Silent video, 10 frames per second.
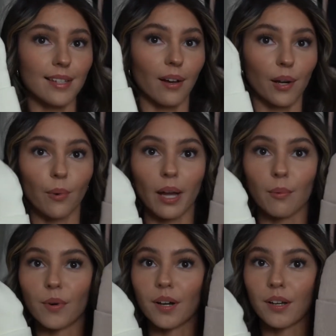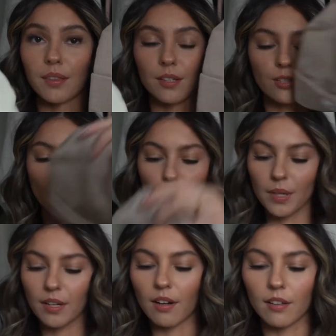I got a white one and this
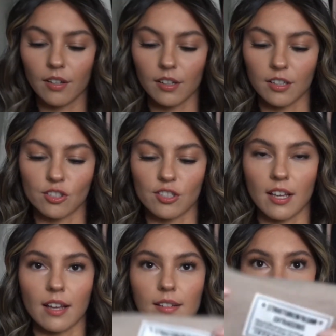taupey color, and it just has